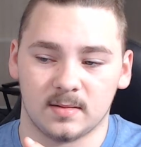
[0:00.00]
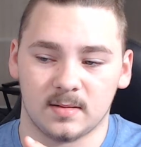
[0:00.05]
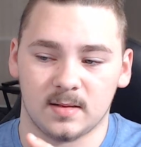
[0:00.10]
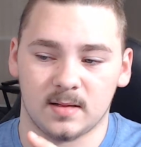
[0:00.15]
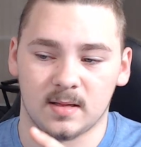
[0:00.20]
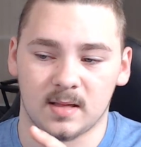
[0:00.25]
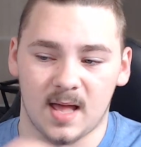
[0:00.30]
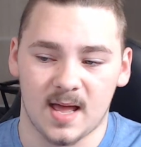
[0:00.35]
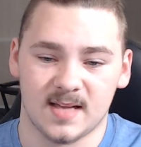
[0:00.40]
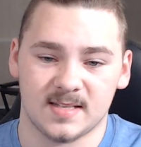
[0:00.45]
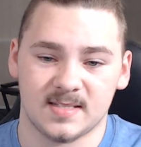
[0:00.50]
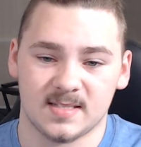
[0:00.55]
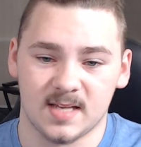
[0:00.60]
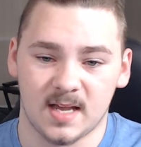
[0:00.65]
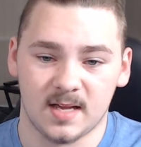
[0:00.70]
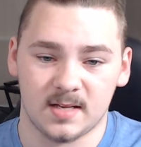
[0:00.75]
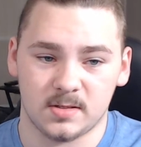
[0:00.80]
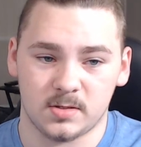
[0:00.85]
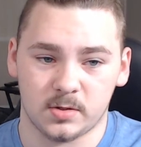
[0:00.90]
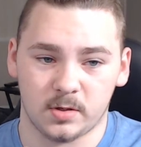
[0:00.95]
glass
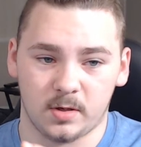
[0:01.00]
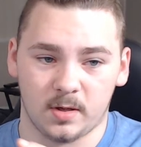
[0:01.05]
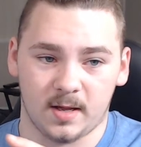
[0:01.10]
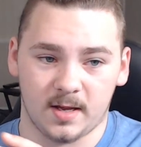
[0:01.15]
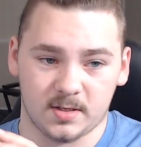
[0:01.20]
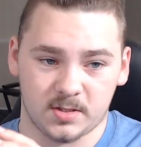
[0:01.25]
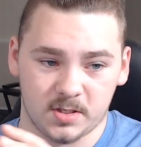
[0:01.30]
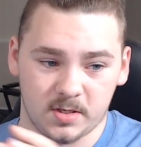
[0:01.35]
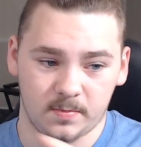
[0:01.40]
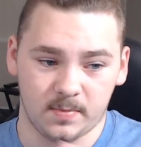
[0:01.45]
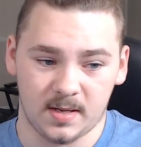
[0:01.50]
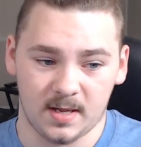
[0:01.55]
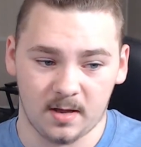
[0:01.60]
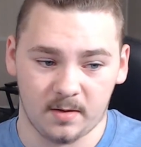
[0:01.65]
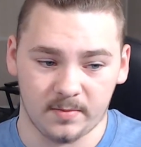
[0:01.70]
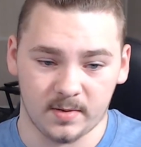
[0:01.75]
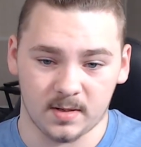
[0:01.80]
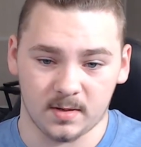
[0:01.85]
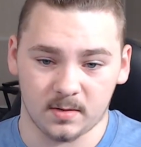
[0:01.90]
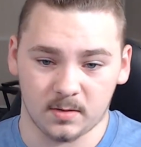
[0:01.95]
side, so you'll actually be
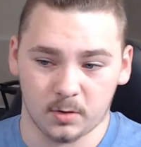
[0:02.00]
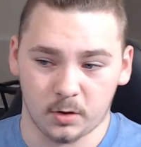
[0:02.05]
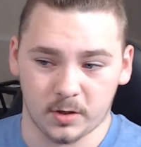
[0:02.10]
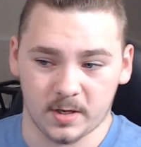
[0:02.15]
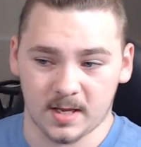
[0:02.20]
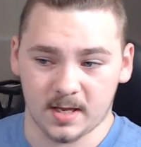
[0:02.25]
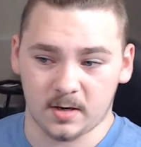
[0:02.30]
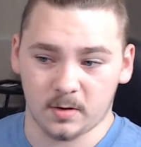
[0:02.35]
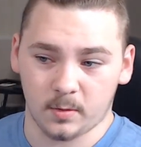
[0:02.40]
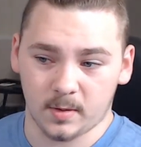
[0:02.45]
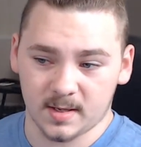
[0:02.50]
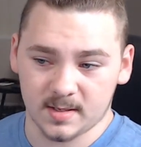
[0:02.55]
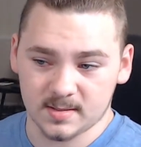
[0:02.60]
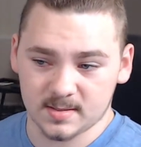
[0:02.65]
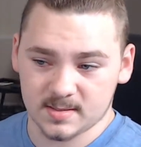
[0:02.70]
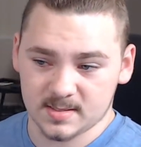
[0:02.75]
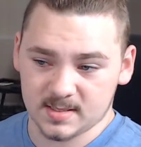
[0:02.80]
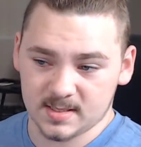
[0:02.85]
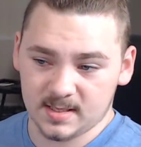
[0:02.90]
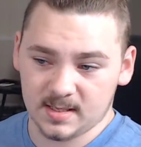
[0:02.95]
able to look into it
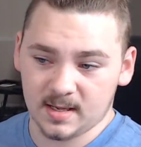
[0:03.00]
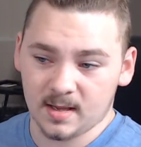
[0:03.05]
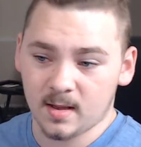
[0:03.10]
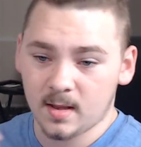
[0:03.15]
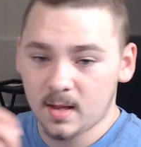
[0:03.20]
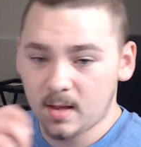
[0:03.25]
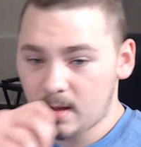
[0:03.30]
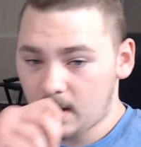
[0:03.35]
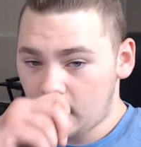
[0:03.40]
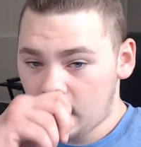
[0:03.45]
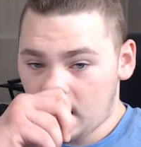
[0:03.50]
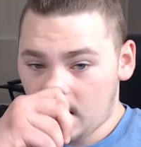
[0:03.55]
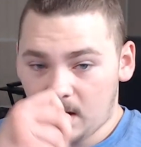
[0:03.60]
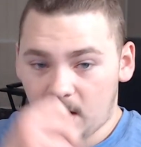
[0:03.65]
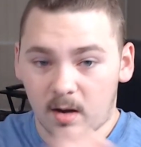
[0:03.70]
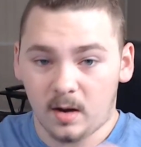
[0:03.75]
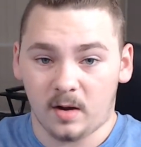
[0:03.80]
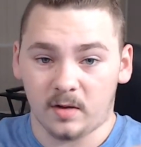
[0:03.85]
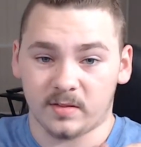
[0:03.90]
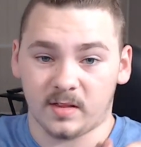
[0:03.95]
and see
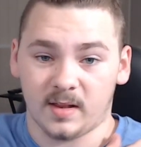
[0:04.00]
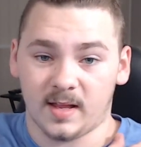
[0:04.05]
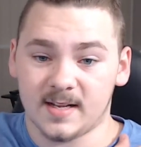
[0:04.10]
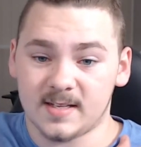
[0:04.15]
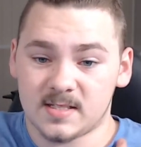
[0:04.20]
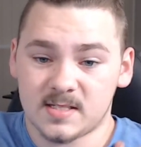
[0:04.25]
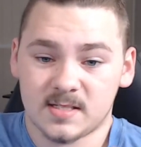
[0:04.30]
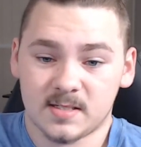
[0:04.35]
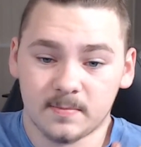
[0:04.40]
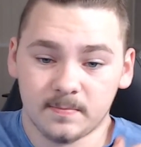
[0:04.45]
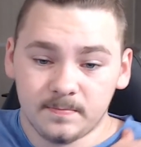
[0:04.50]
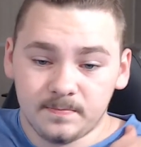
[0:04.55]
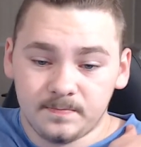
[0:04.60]
all the lights.